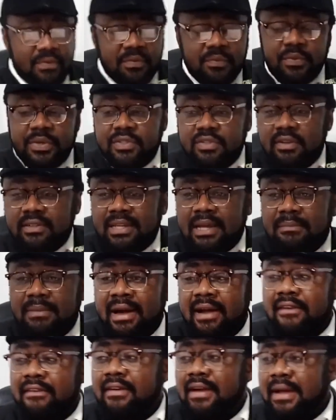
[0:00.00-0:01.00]
We talked
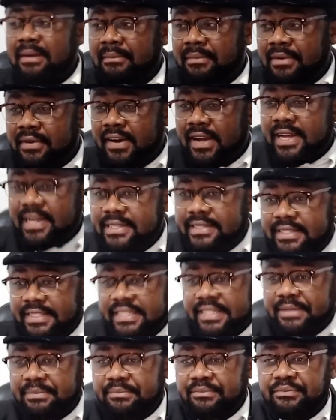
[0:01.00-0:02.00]
about RAM, right?
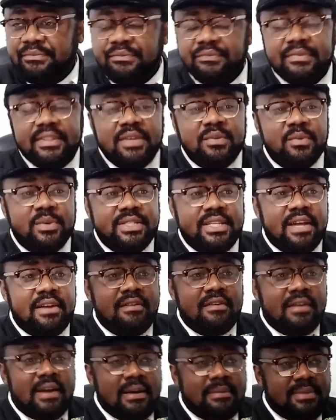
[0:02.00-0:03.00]
We said
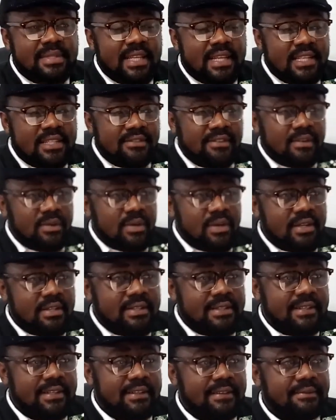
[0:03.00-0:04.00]
RAM stands for
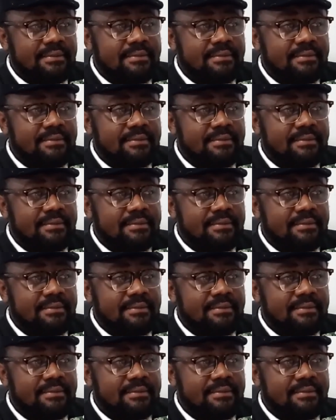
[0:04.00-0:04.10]
what?